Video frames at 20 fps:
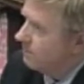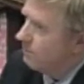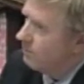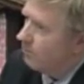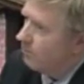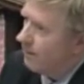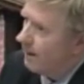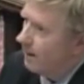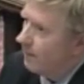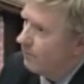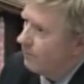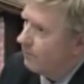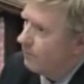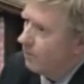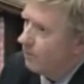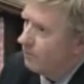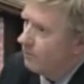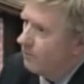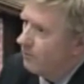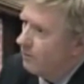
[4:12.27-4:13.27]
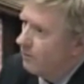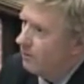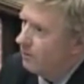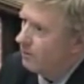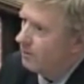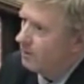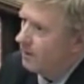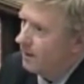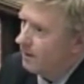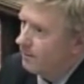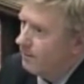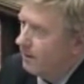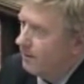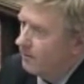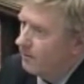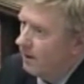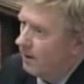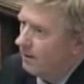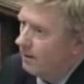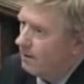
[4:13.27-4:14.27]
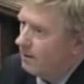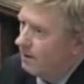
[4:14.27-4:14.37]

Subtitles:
told me I was supposed to do to protect my son.